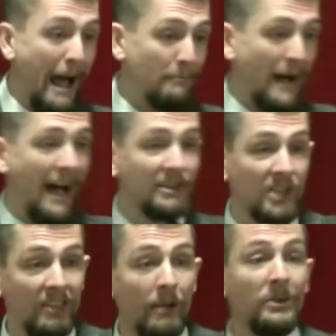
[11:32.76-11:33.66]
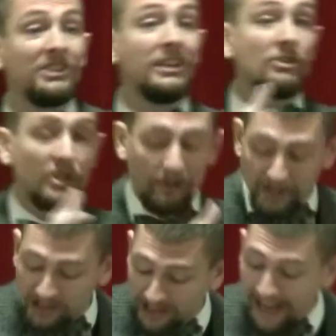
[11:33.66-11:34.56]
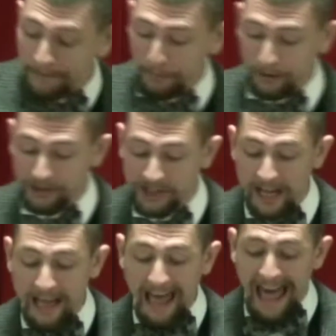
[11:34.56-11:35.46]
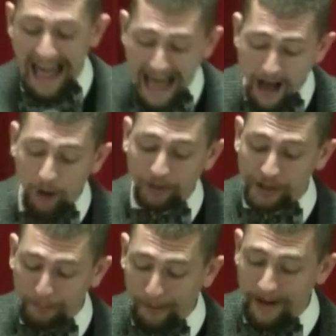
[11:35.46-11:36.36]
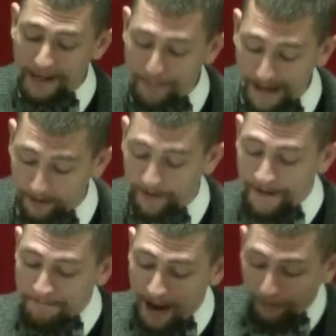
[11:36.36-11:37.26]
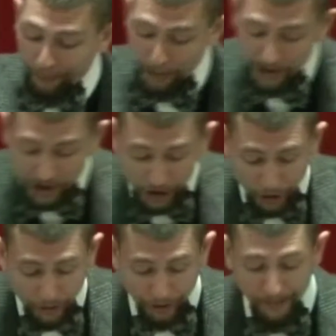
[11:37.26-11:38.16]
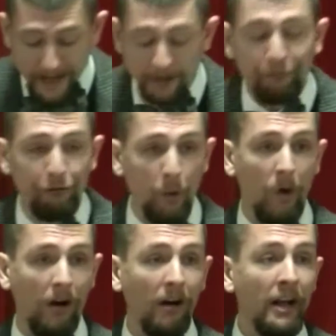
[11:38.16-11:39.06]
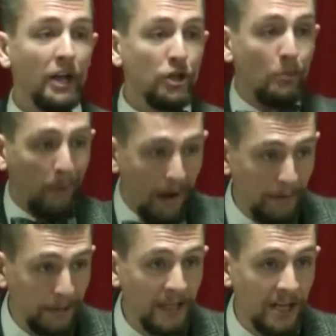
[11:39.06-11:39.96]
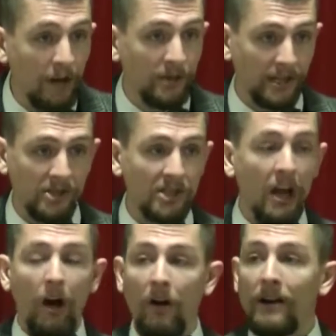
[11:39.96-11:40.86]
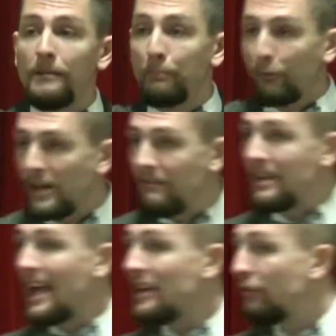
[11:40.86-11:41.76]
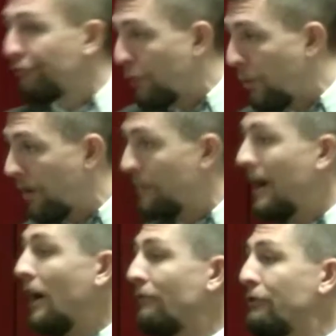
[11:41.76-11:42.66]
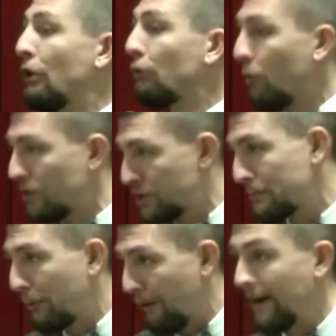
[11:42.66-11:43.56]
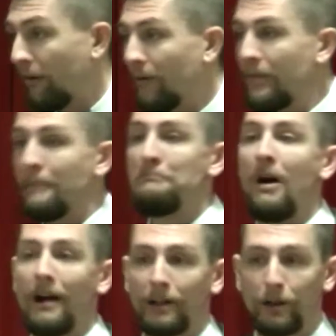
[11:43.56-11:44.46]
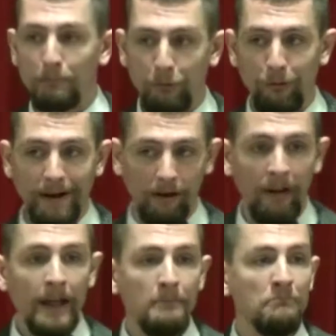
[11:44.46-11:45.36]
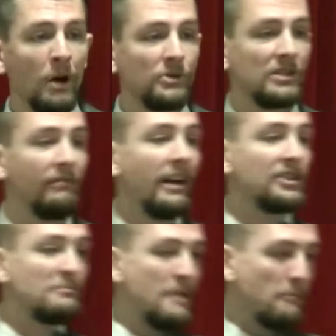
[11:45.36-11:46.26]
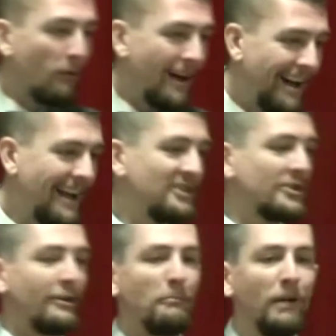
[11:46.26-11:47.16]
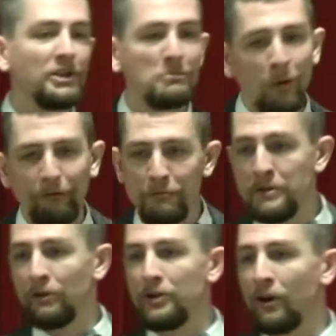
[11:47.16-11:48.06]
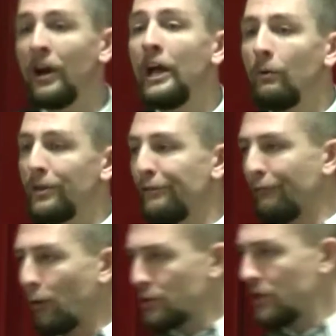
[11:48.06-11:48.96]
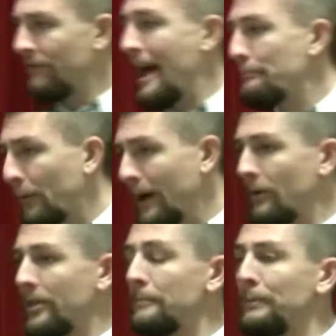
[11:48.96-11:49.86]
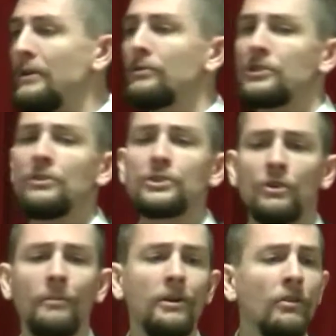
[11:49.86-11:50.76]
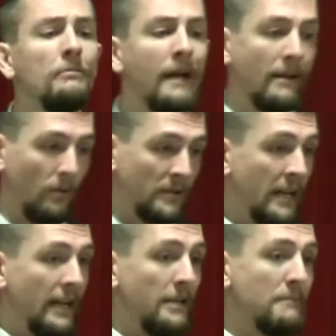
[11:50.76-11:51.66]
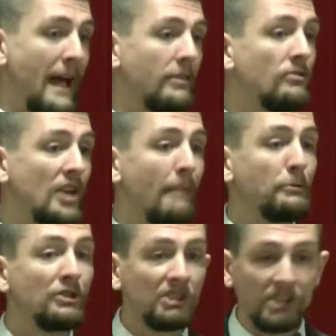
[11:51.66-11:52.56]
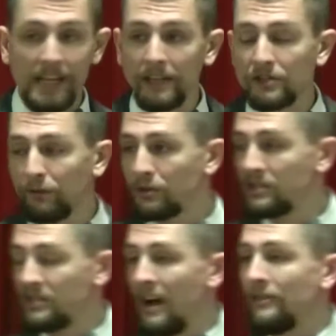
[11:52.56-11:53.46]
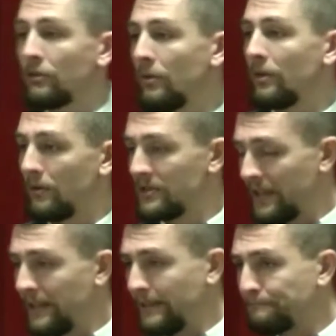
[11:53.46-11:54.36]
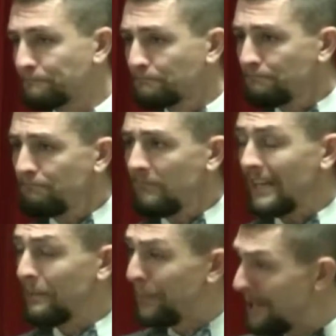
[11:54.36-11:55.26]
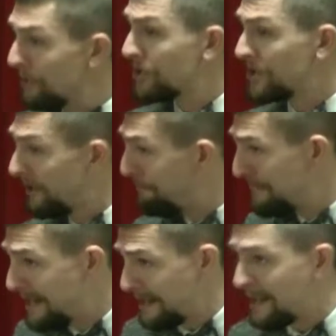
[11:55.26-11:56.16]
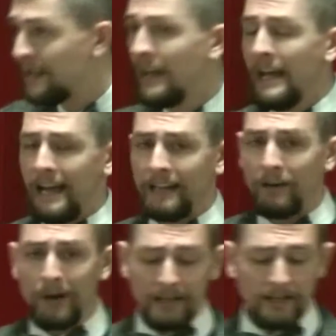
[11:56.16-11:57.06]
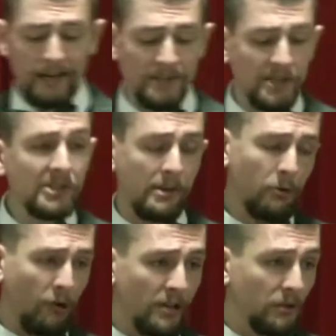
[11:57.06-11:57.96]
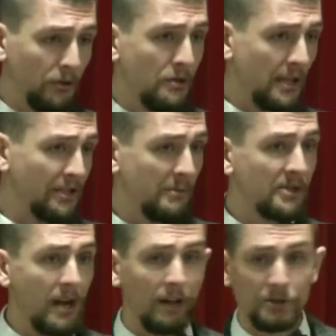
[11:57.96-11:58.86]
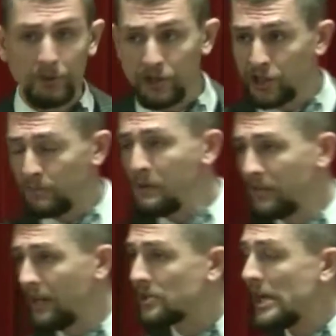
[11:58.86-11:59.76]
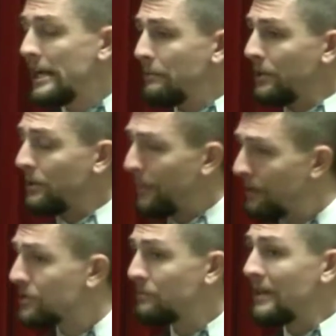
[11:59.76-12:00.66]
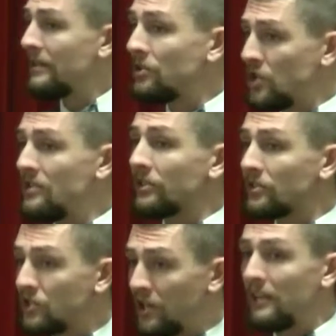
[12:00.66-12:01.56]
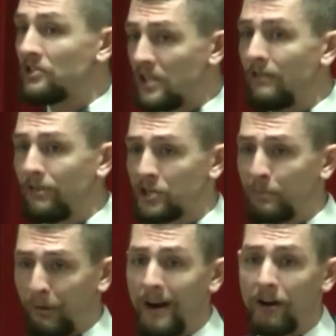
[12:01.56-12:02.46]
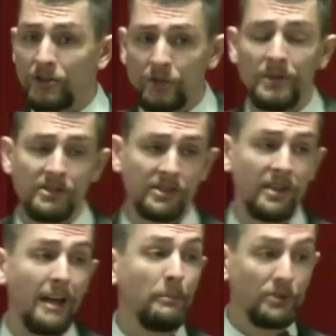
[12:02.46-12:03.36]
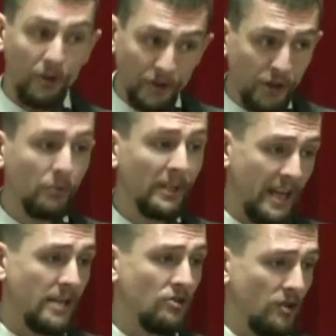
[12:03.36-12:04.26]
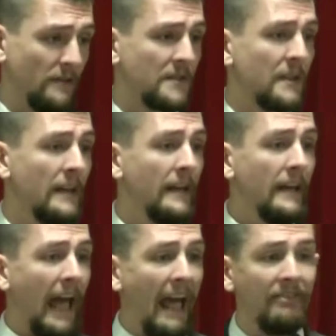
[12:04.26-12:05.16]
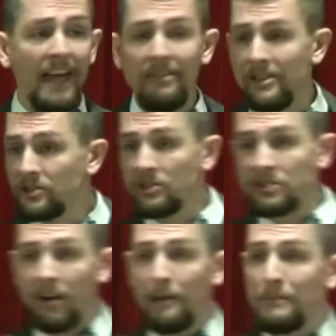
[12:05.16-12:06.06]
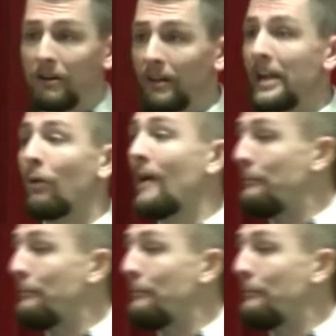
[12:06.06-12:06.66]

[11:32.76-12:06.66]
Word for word: rabbis, that they would teach their disciples how to pray better. Now, verses 2, 3, and 4, you probably noticed, are an abbreviated form of the Lord's Prayer, the model prayer. Most of us memorized and are much more familiar with the version of that prayer that appears in the Sermon on the Mount in Matthew chapter 6, verses 9 through 13. It appears to me, and I recognize that some critical New Testament scholars would dispute this, but it appears to that Jesus does give this prayer to his disciples on two occasions and that this is not merely a